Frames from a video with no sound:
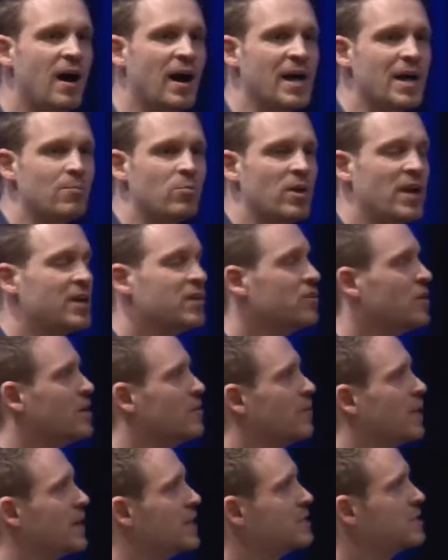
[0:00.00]
higher molecular
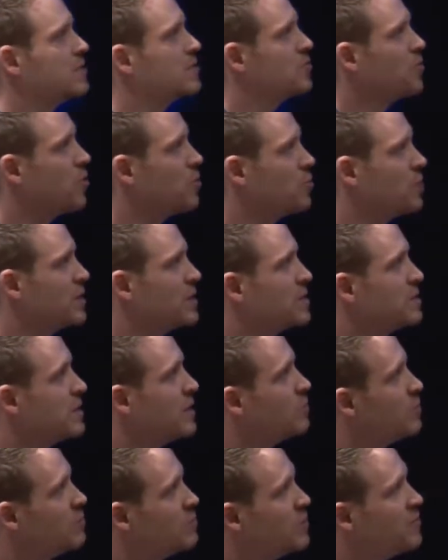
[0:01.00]
weight terpenes that
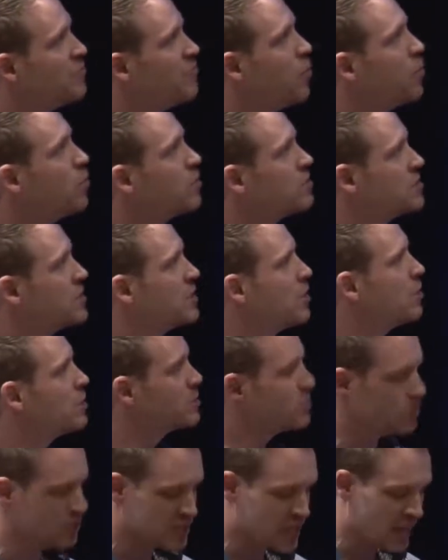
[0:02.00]
I will be focusing on
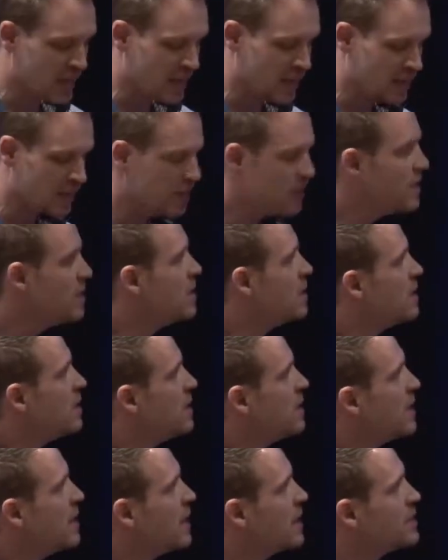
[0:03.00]
today.
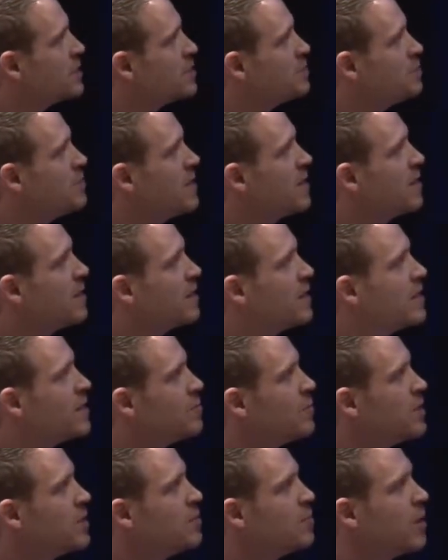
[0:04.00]
I speak a little
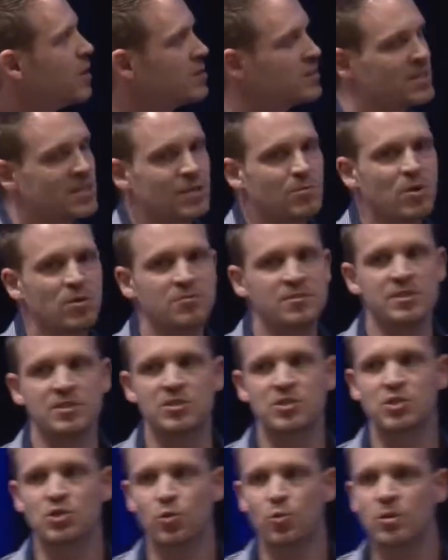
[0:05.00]
bit about some of these
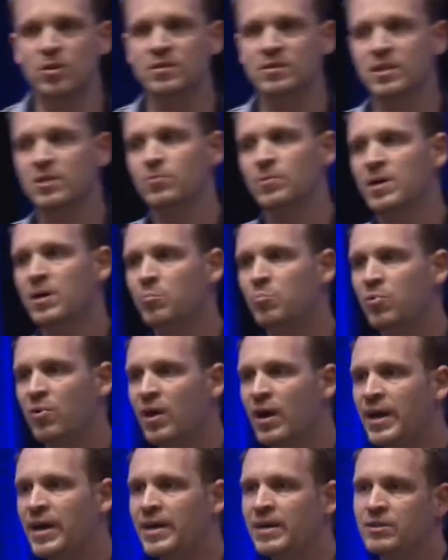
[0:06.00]
tools that we are
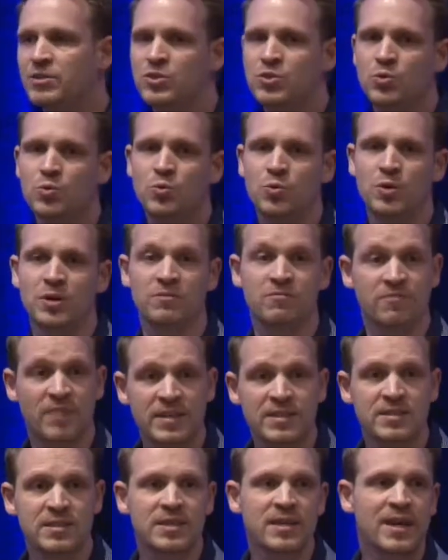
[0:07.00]
applying to
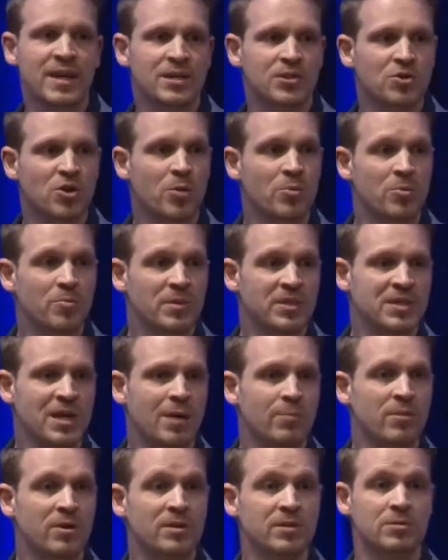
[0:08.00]
investigate terpene
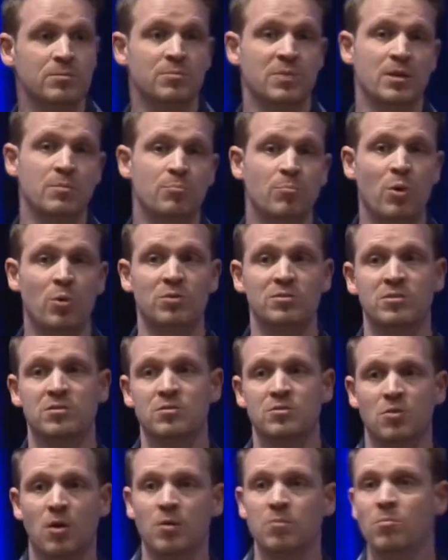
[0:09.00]
metabolism in both
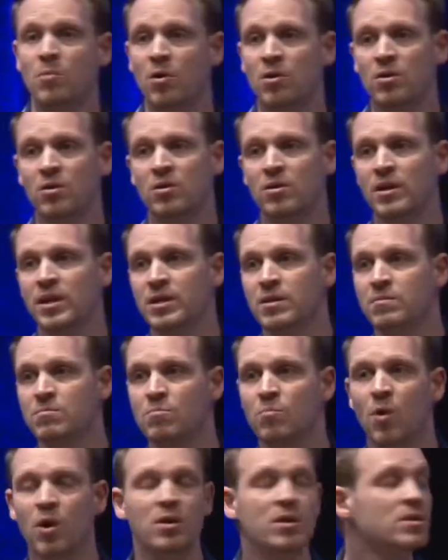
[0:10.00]
non-model and
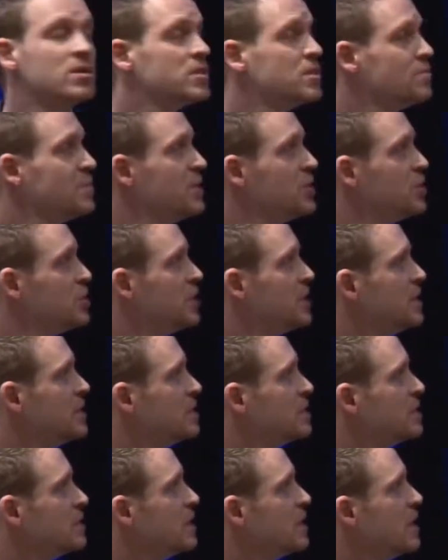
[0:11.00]
model
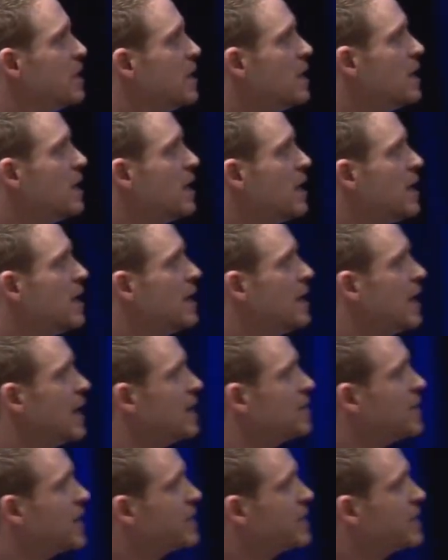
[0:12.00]
species, and